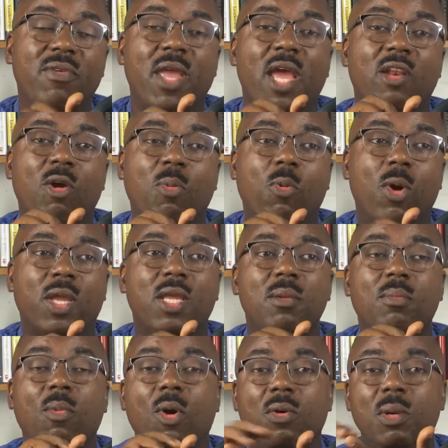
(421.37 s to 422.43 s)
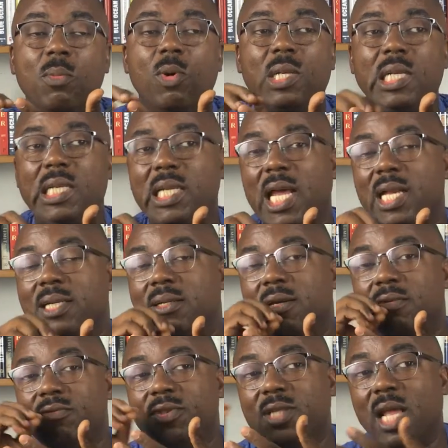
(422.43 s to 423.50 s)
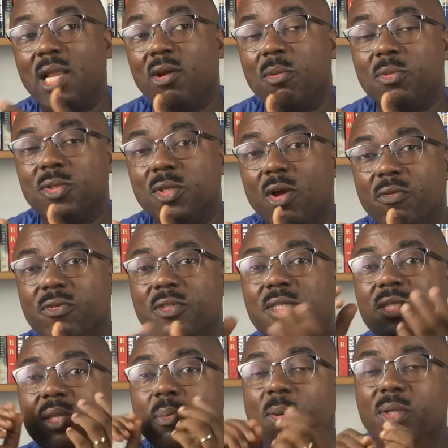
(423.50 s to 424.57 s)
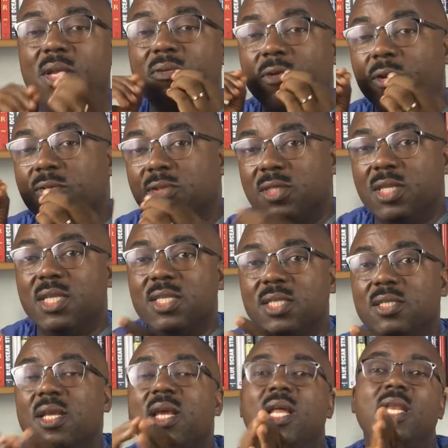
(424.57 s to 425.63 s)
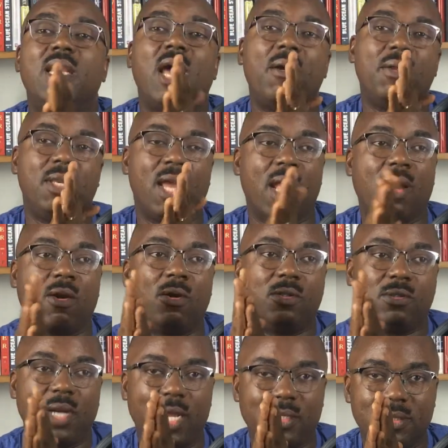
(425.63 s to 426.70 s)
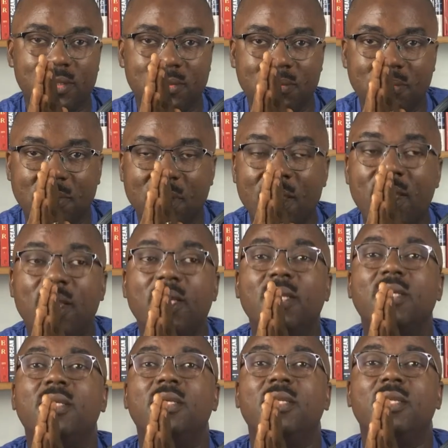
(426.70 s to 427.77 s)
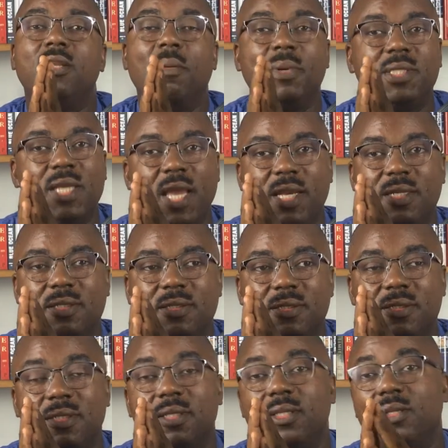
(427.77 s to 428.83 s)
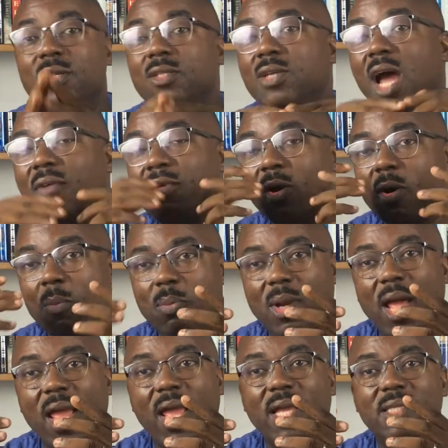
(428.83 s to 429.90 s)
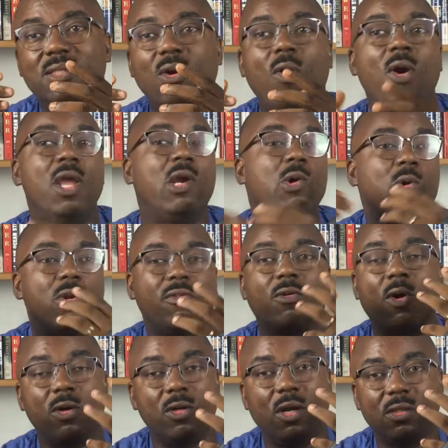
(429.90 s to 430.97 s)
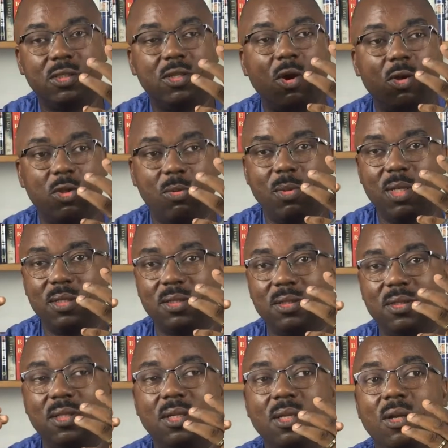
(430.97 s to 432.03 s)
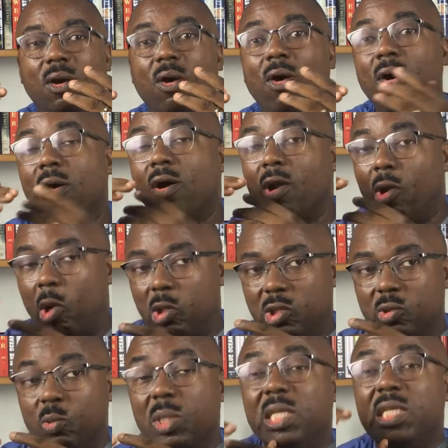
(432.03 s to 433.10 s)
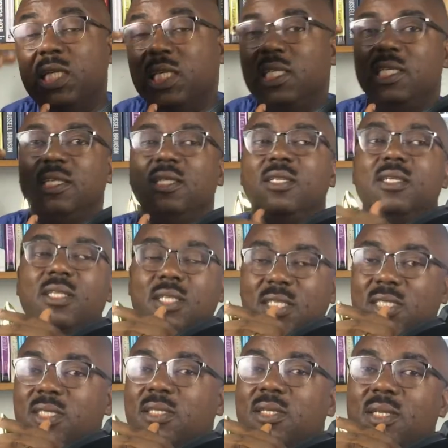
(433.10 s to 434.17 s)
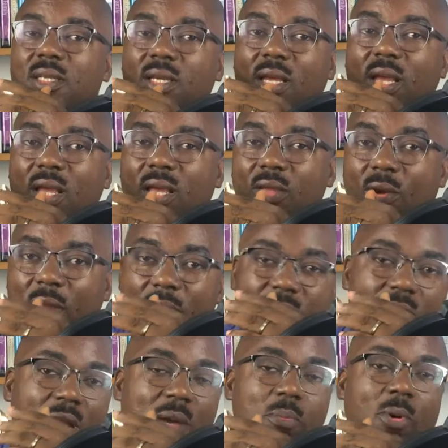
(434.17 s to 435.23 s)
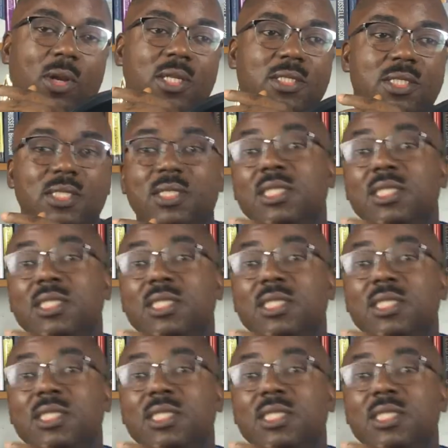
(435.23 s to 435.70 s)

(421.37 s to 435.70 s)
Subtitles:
even end up working more remotely than physically coming to the office, it's important for you to state it now in their contract. Number 10, you need to have a compliance or a code of conduct document or clause within your HR policy,